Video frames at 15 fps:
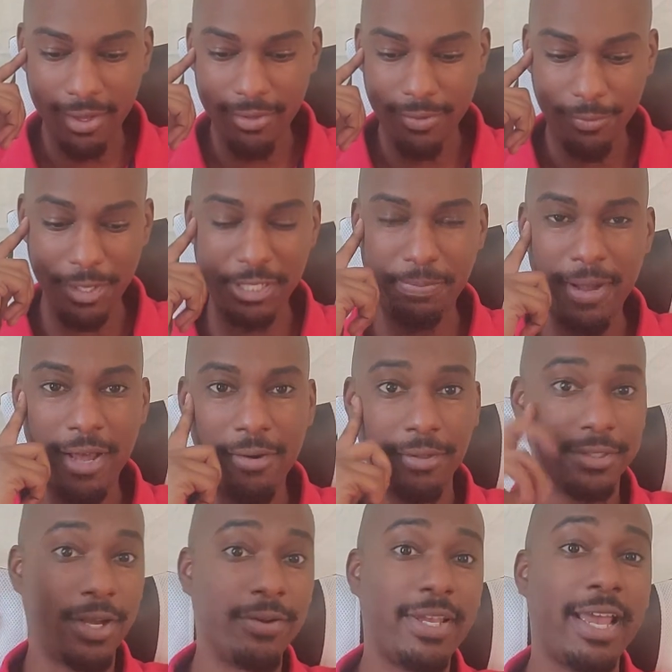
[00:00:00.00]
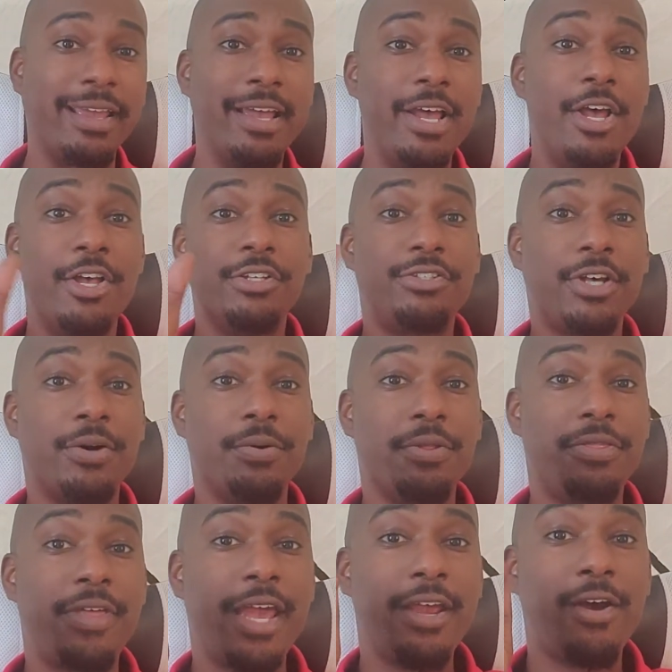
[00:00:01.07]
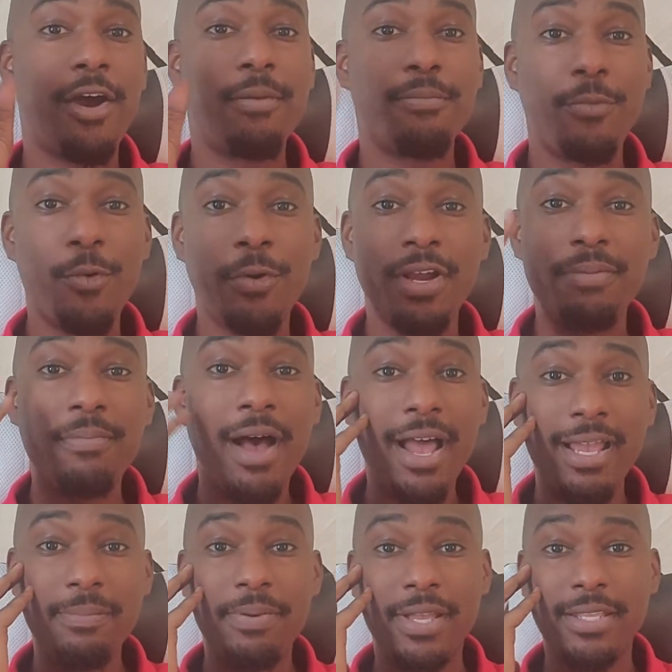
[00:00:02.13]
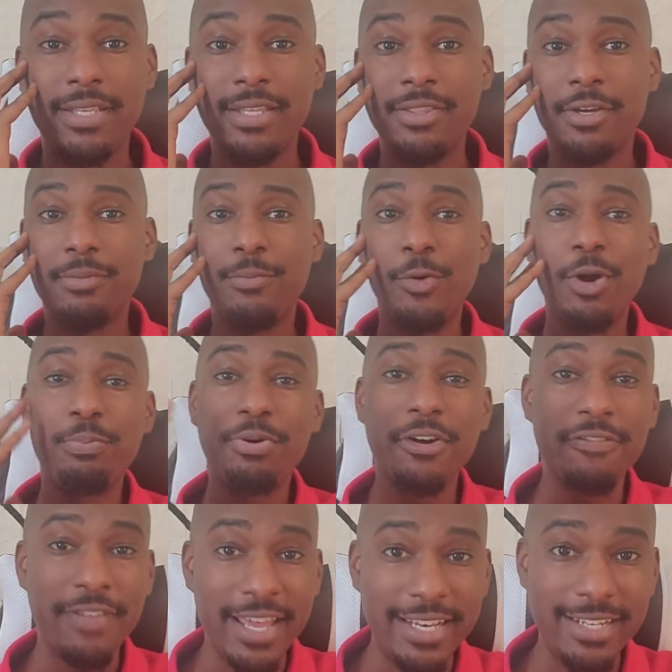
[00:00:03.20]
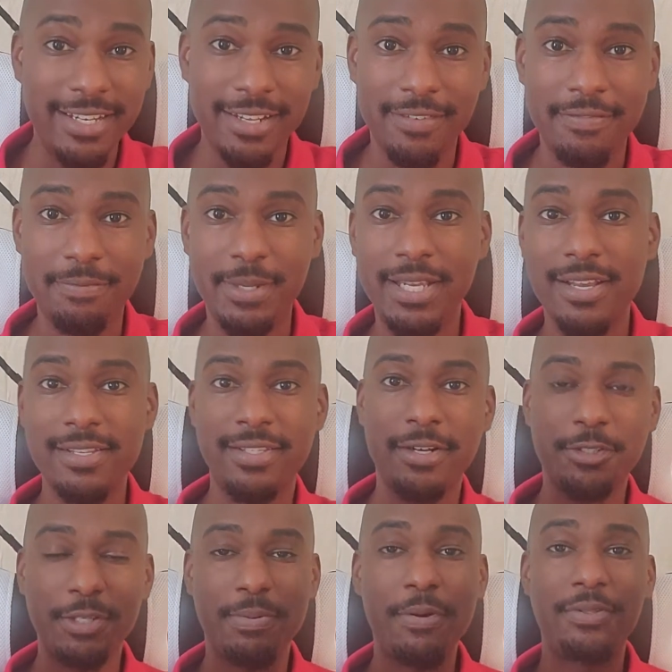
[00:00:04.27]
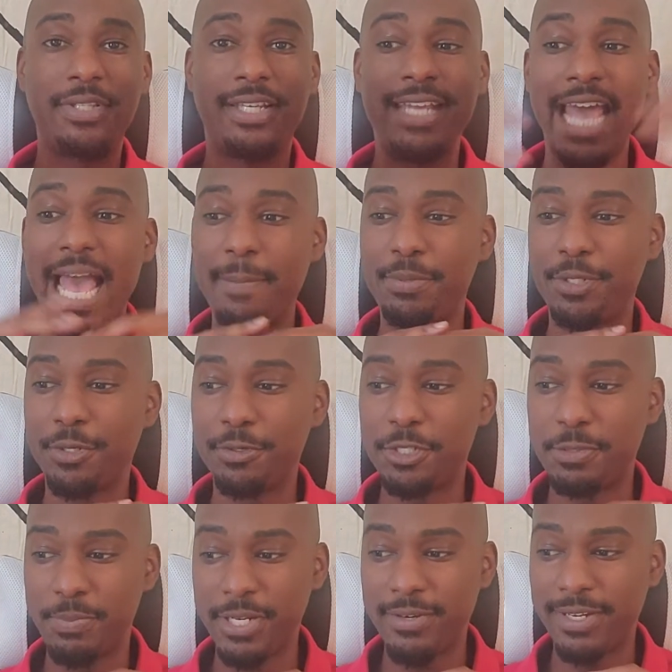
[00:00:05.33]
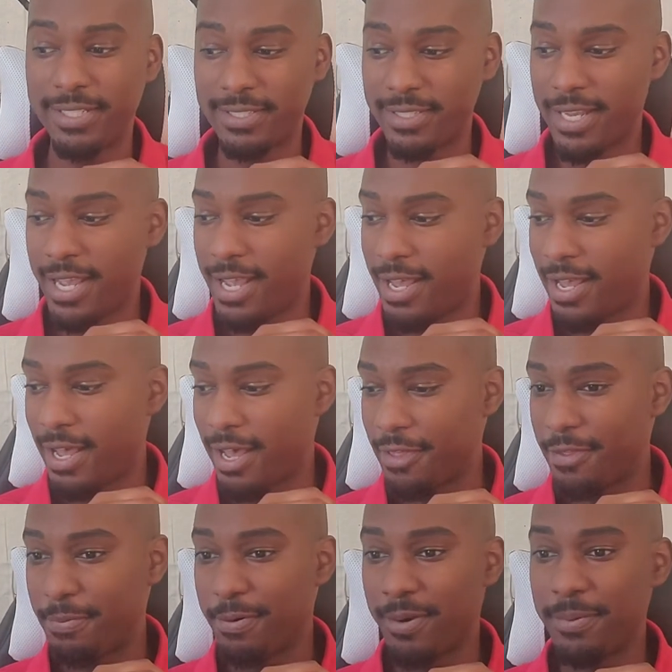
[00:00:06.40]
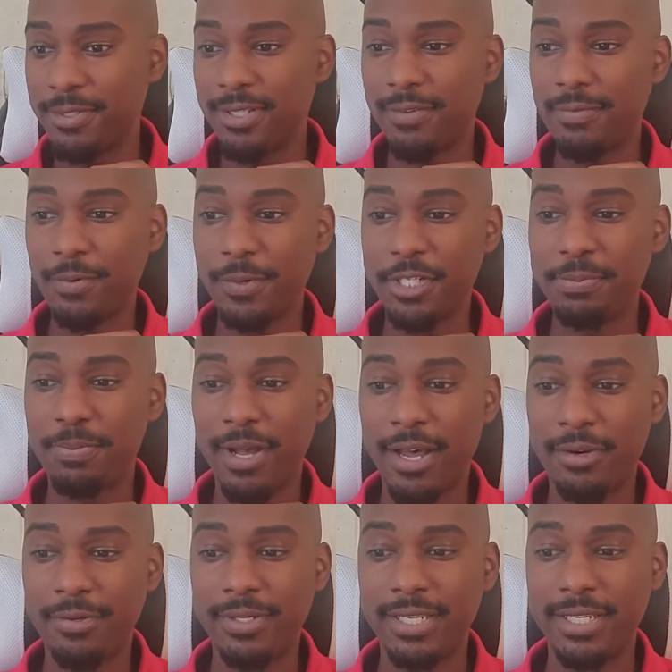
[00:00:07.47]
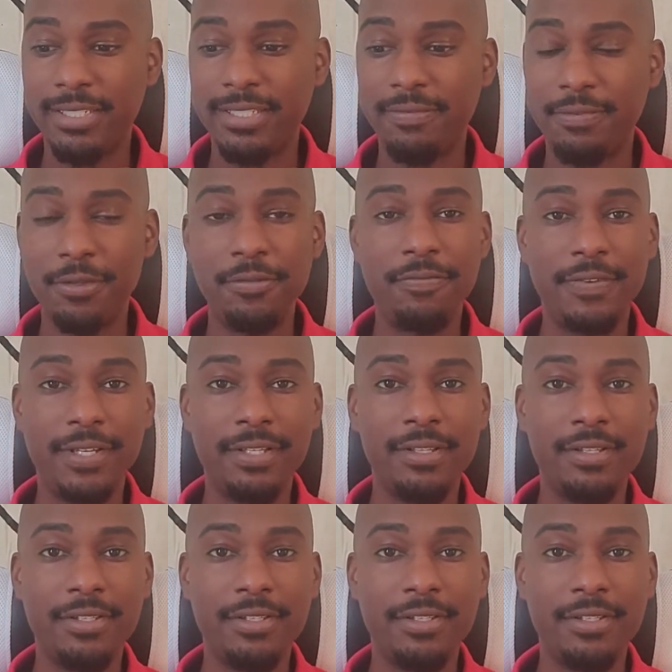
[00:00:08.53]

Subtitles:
Witch bottles. Okay, so they are more, in my opinion, they're more preventative because they're supposed to capture spirits. The purpose of a witch bottle is if you feel as